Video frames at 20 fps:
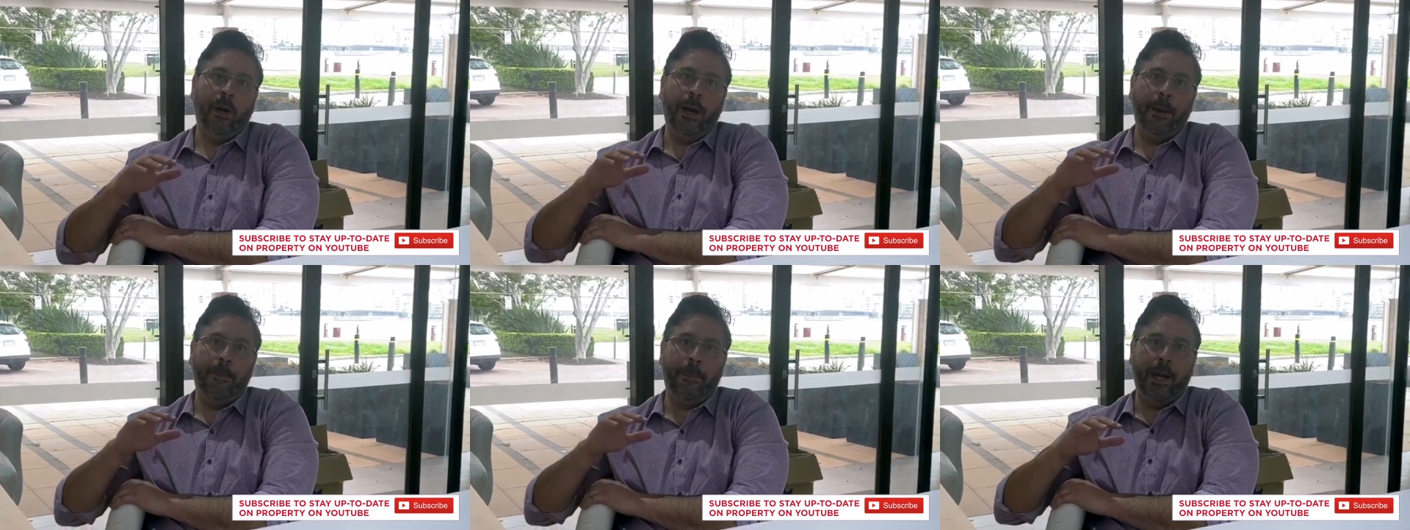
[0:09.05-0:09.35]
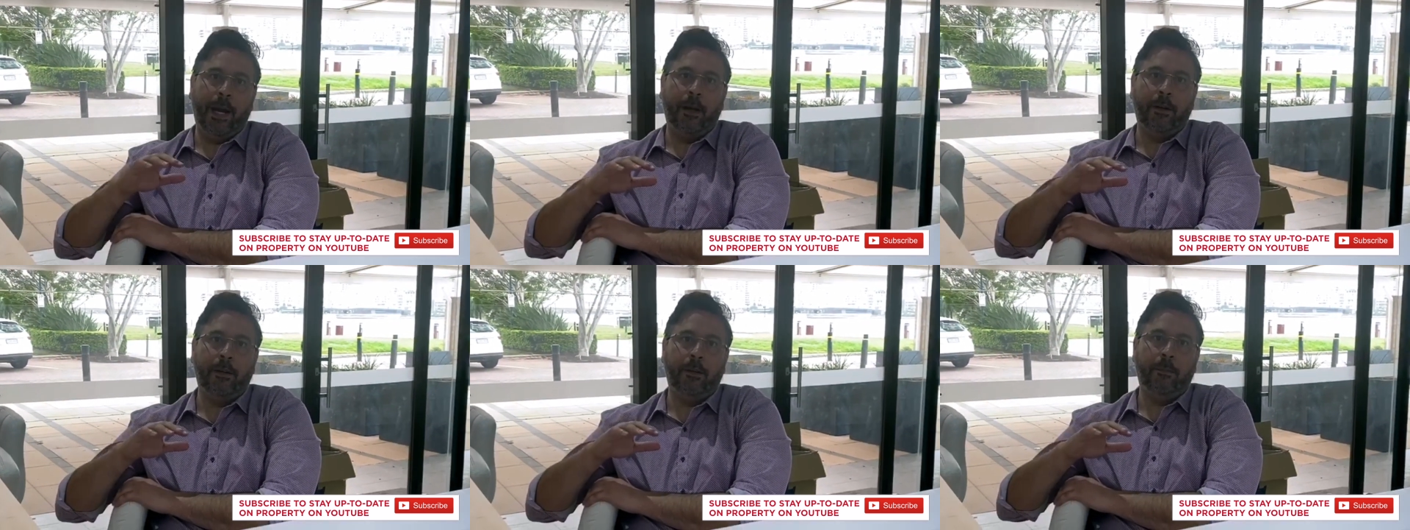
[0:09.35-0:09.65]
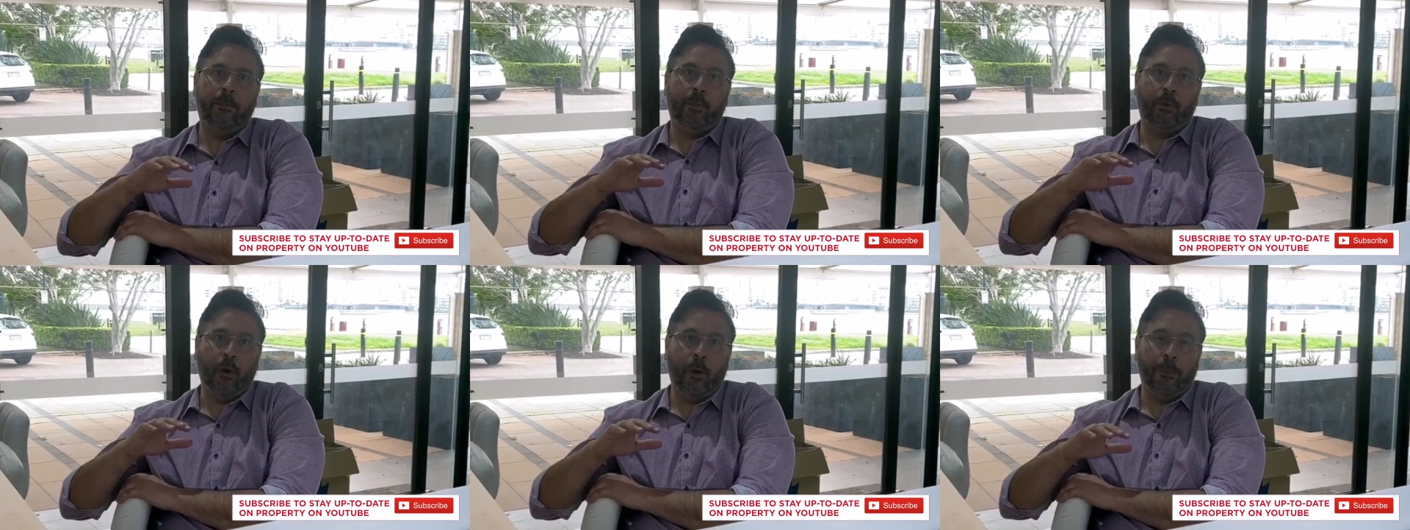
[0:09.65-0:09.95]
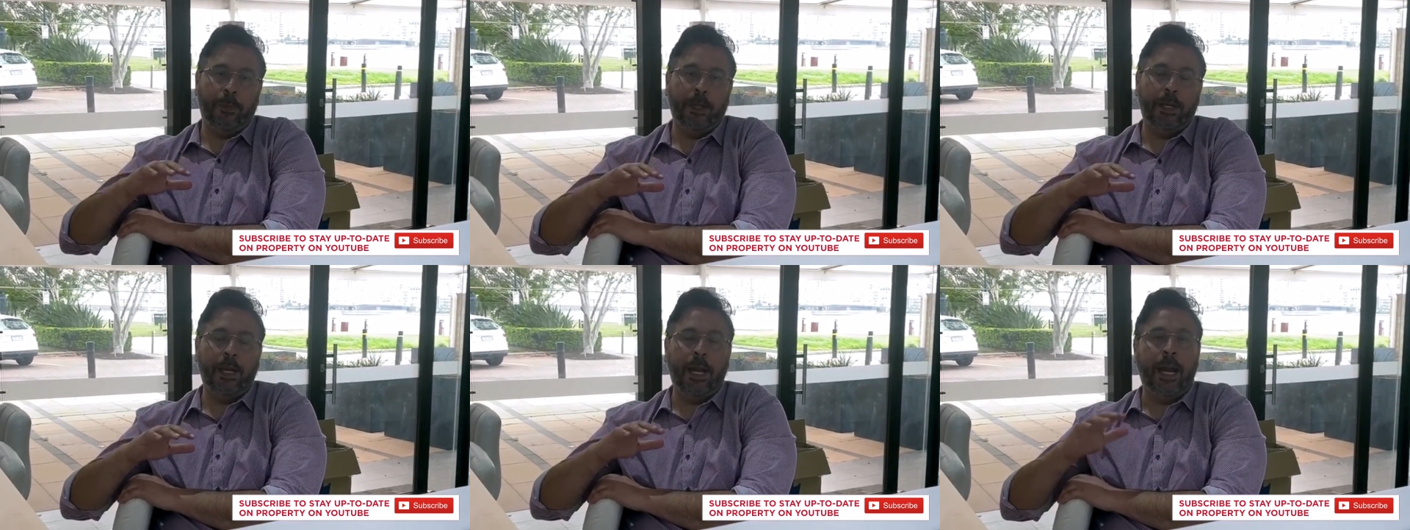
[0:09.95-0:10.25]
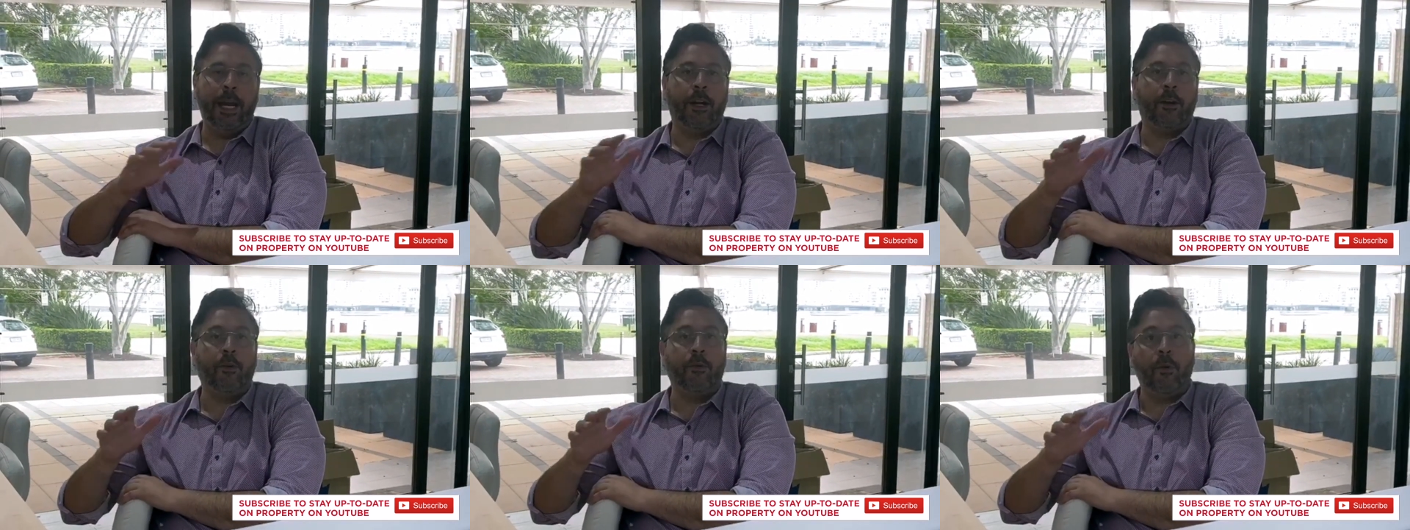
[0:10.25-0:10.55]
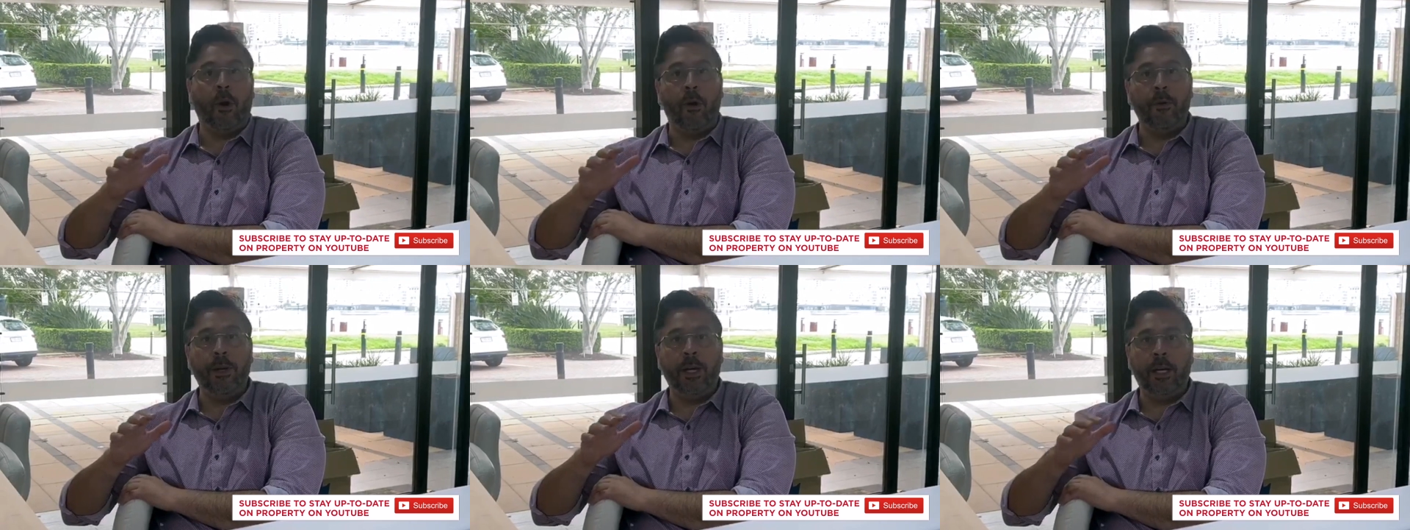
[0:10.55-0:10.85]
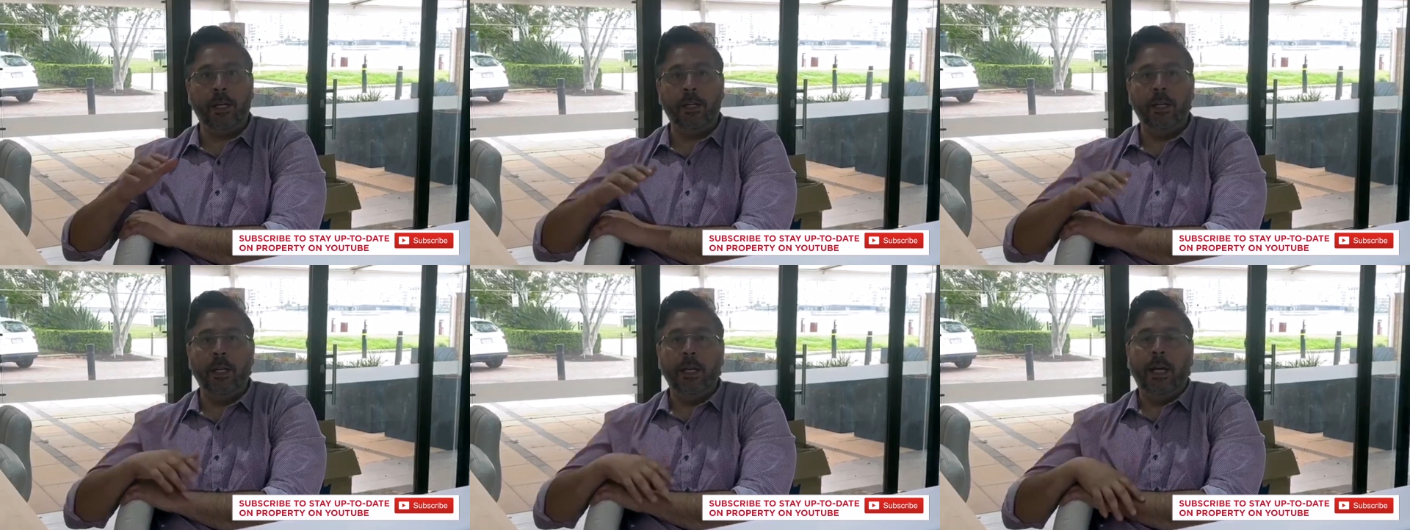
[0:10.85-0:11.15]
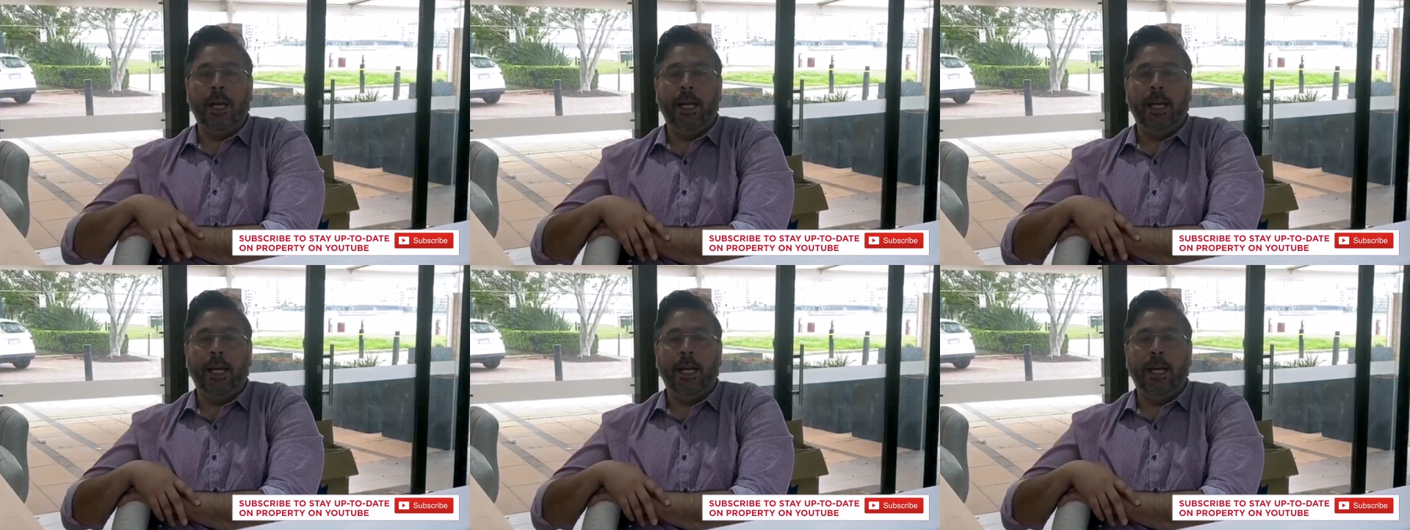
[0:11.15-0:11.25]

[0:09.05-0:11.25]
about property and Corona,